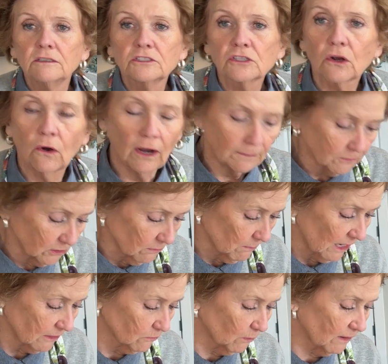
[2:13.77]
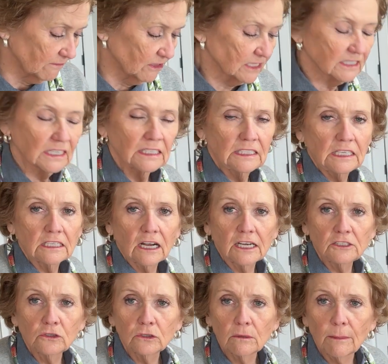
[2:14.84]
So I'm gonna microwave this. I
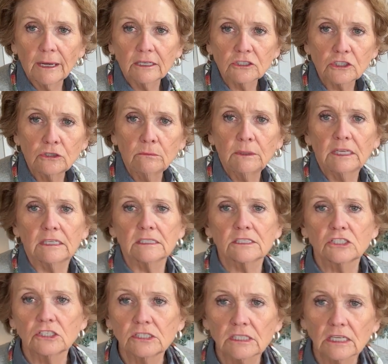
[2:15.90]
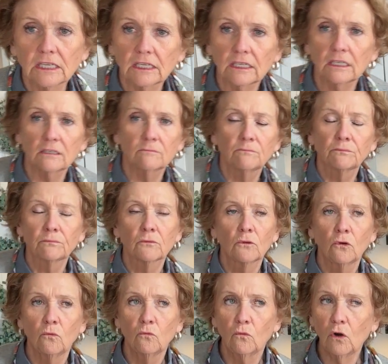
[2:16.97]
do it about 2 minutes just to get it,
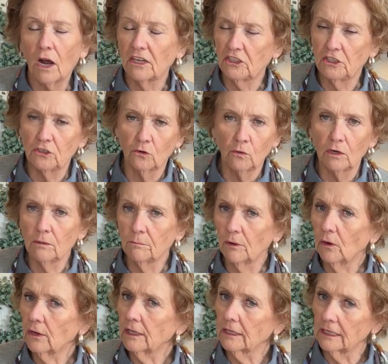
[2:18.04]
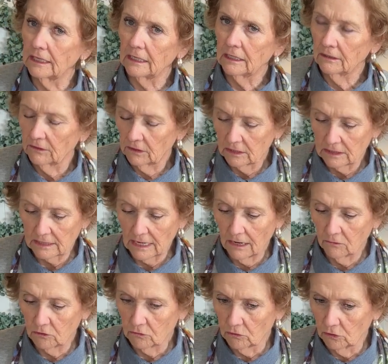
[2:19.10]
you don't want it boiling because
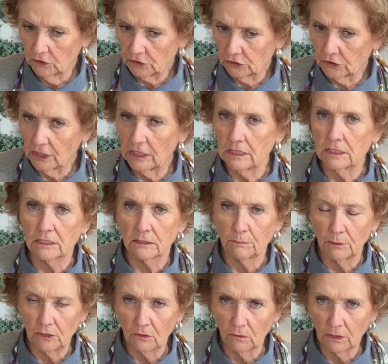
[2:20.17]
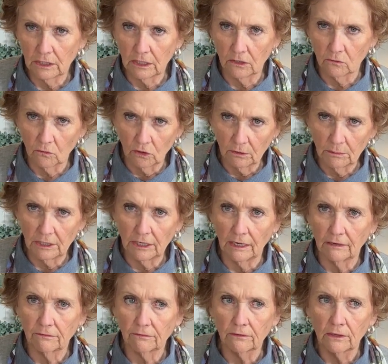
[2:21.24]
that would ruin your yeast, but you wanna get it warm
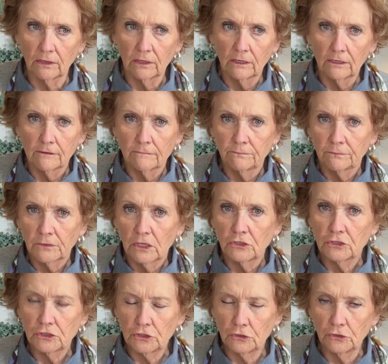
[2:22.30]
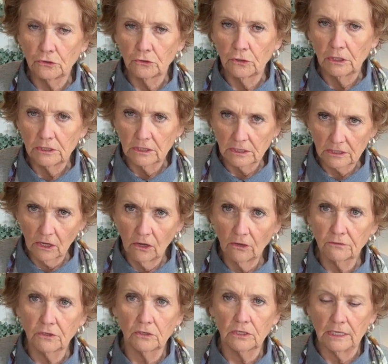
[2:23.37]
enough to
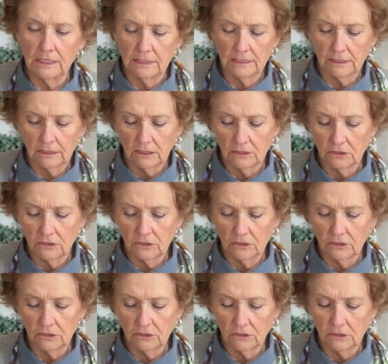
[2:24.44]
dissolve your yeast.